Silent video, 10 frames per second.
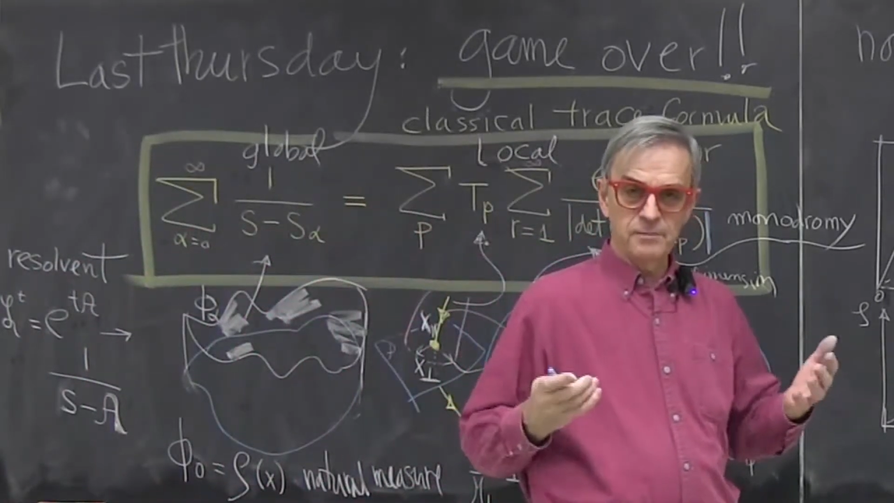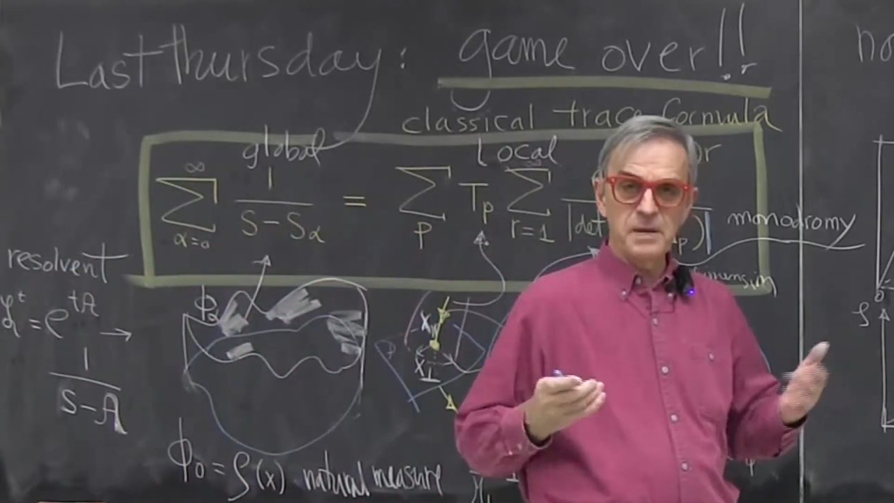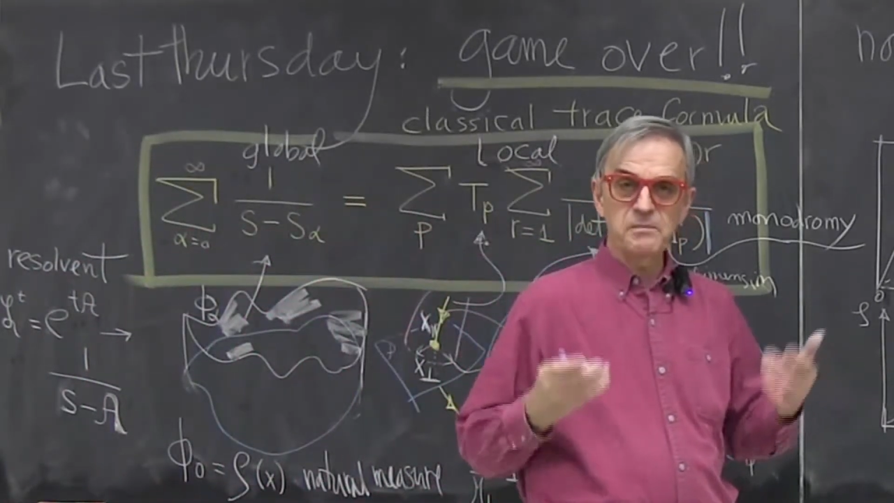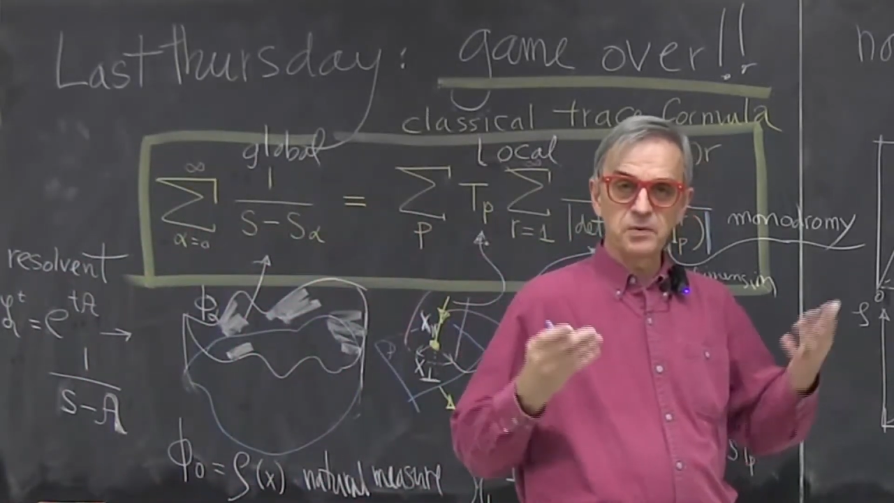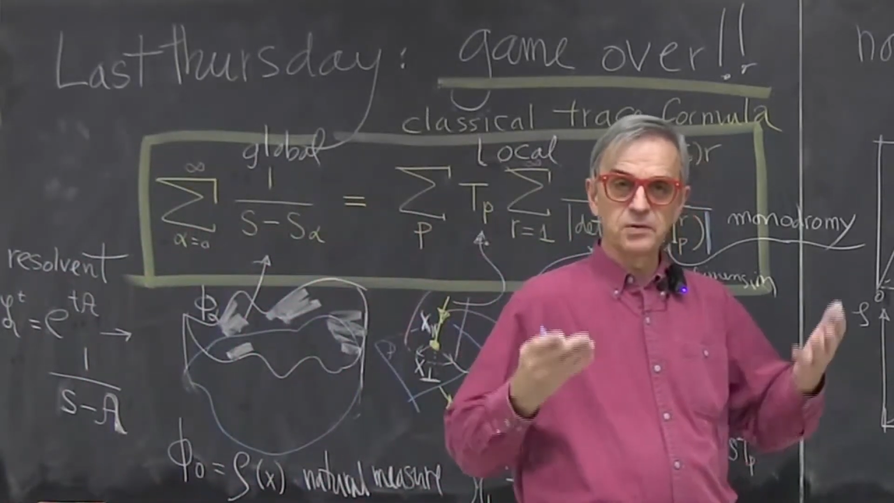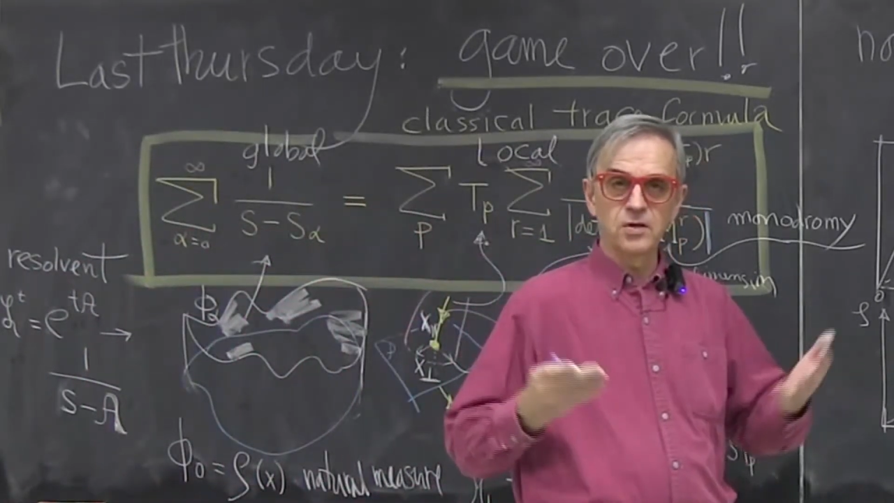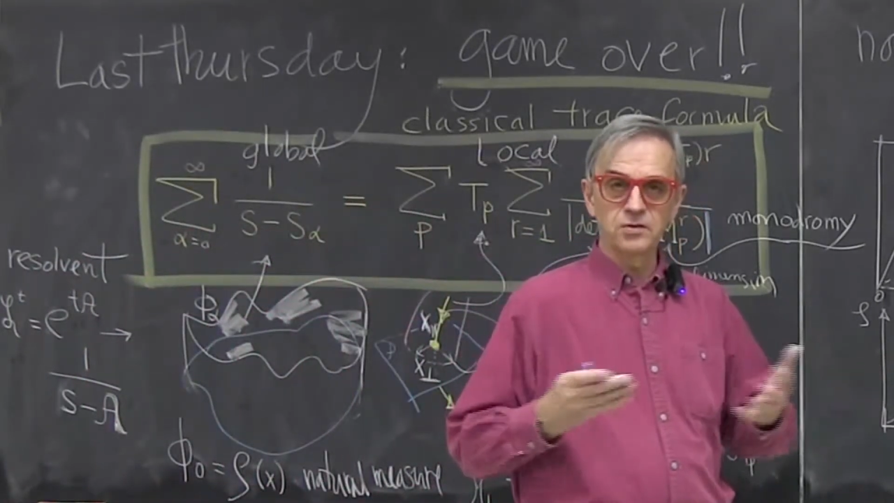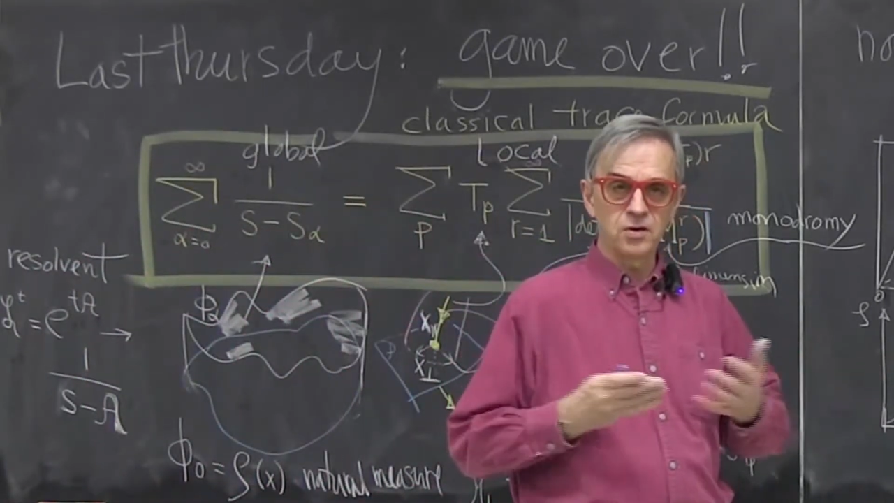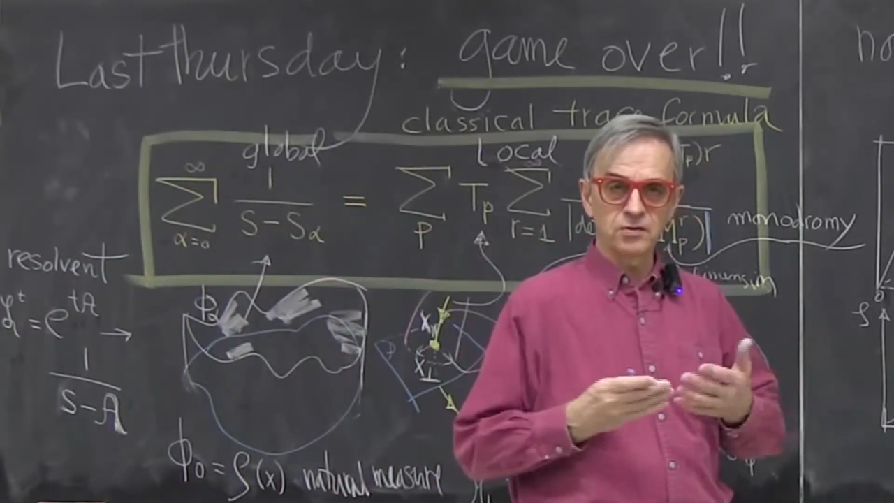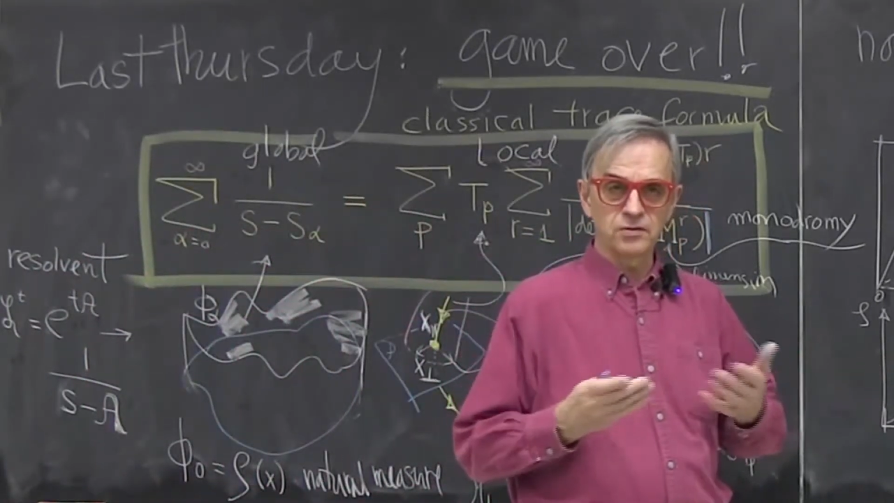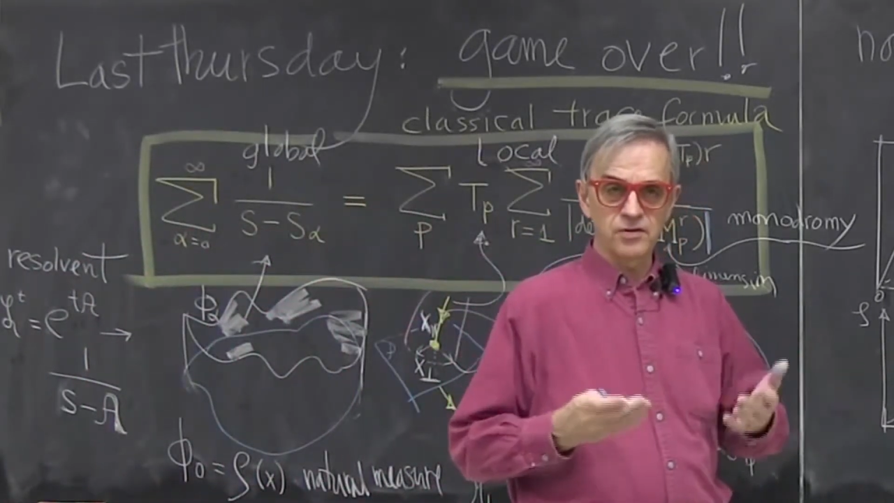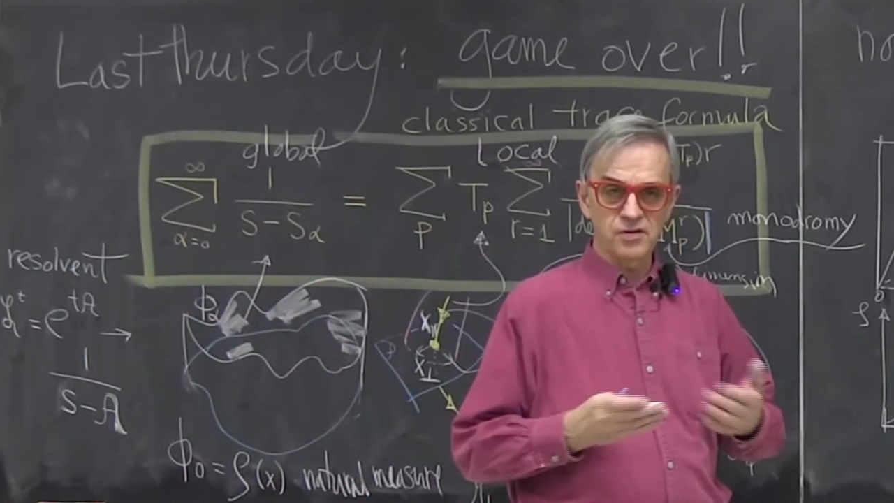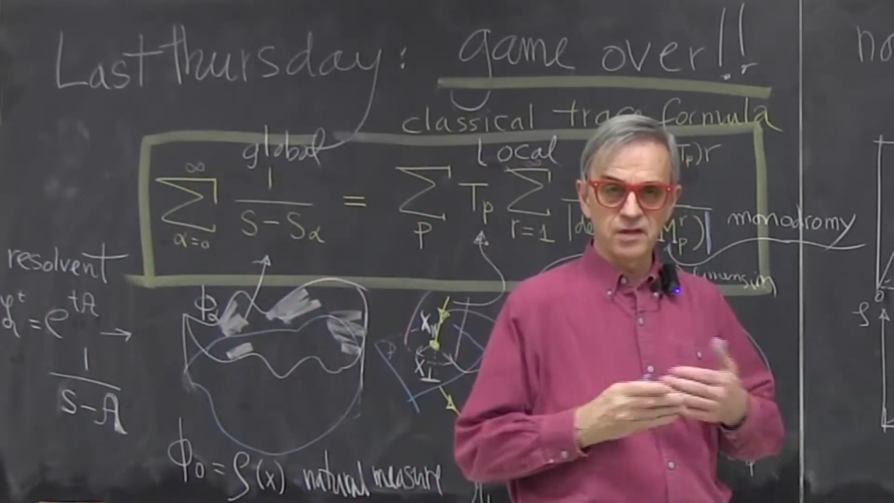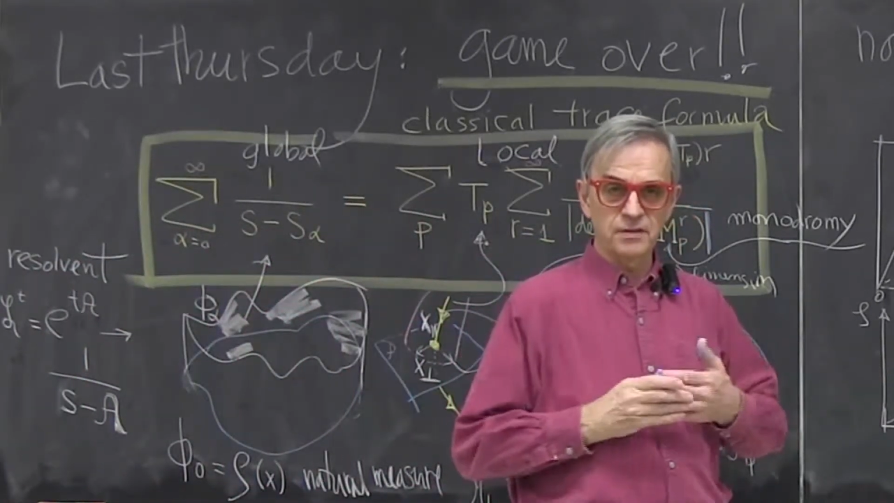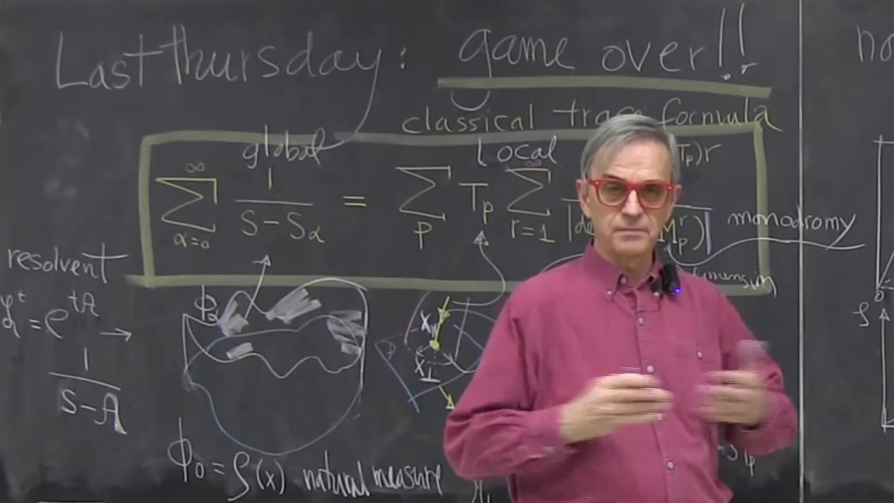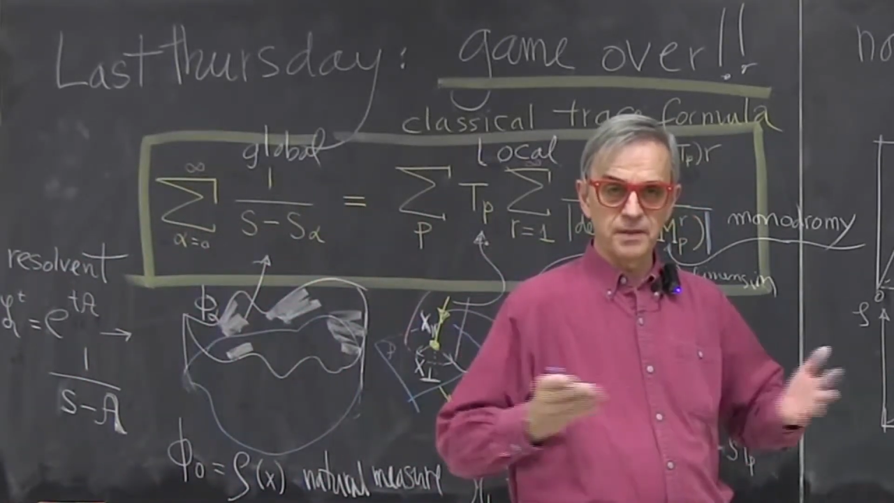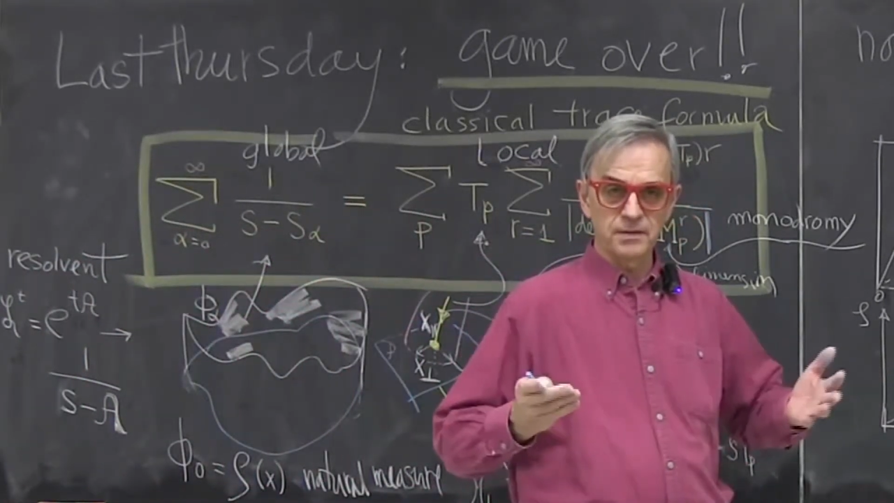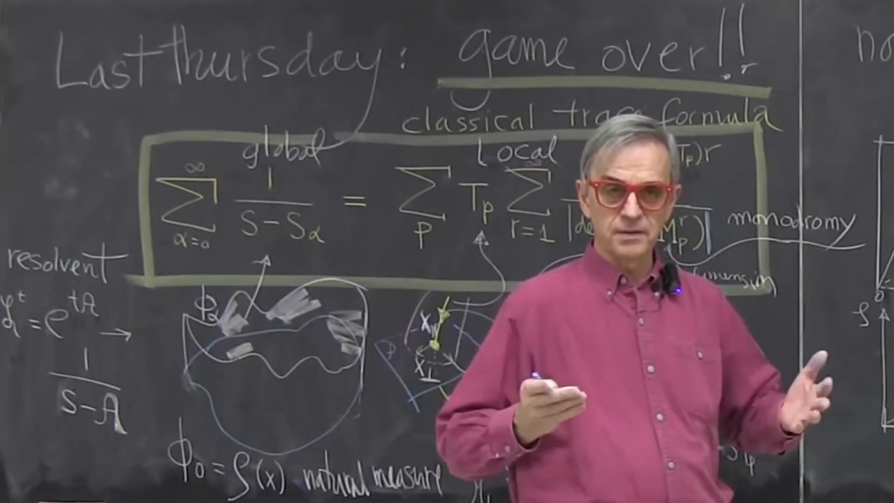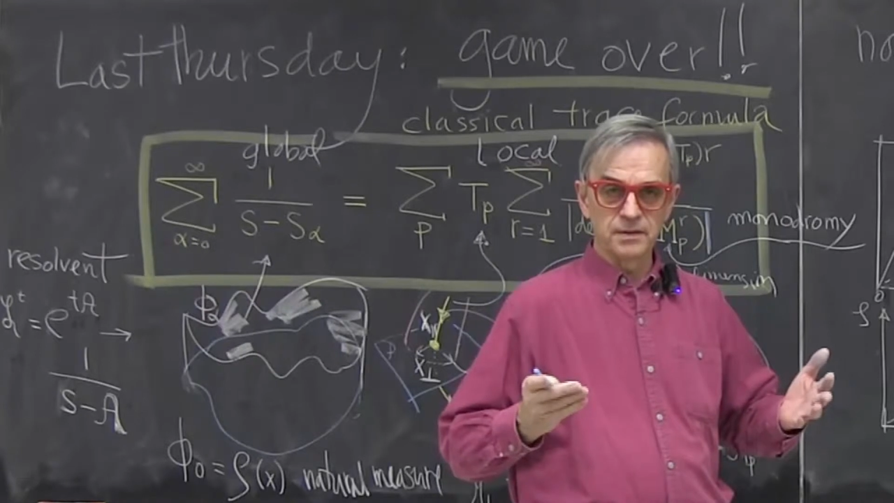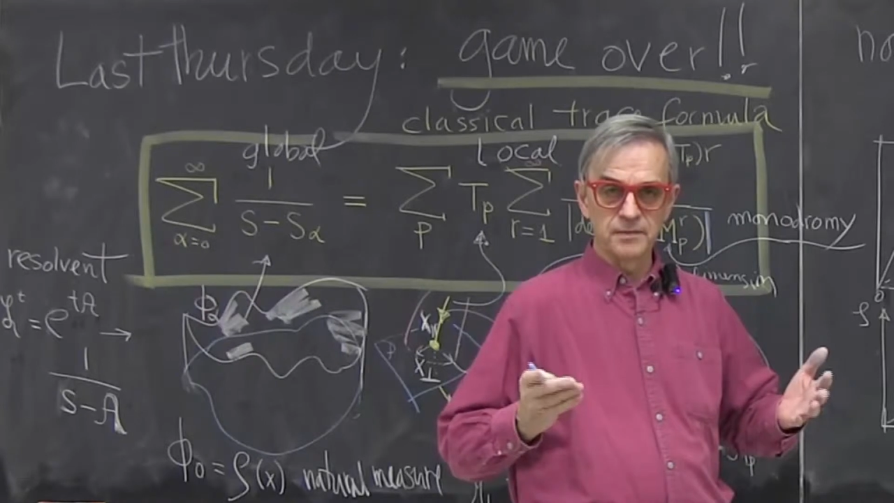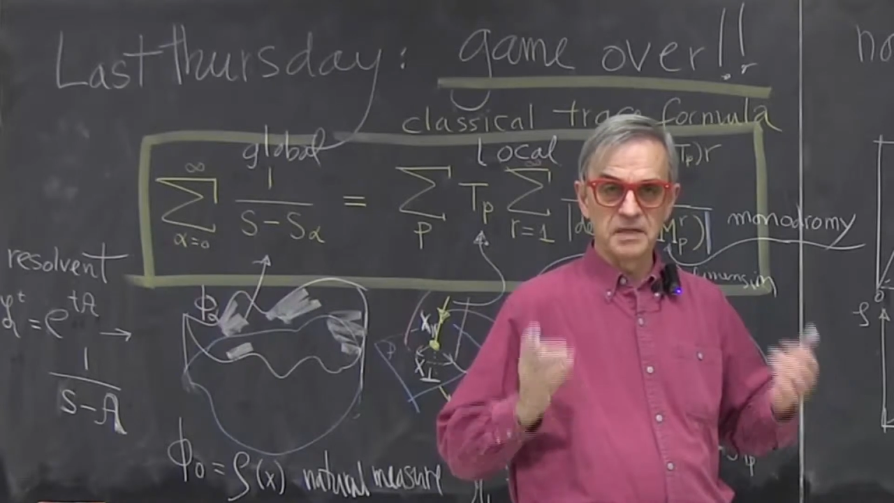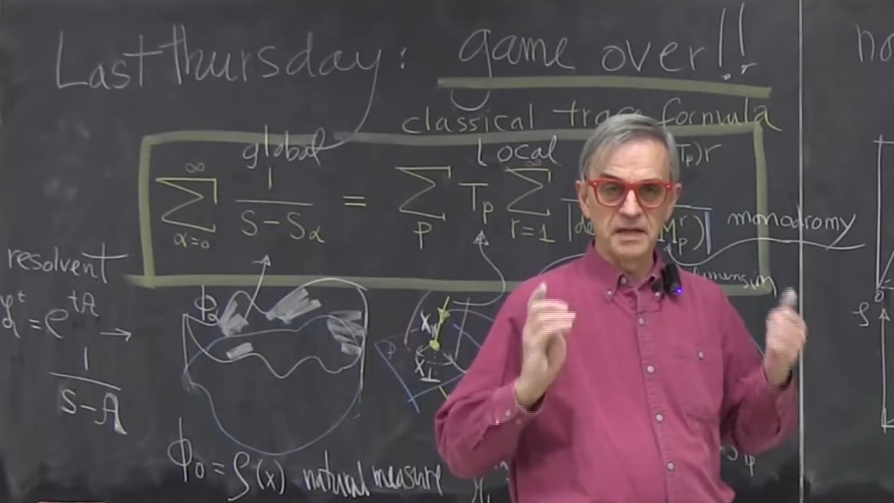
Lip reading: where people don't talk to each other, period.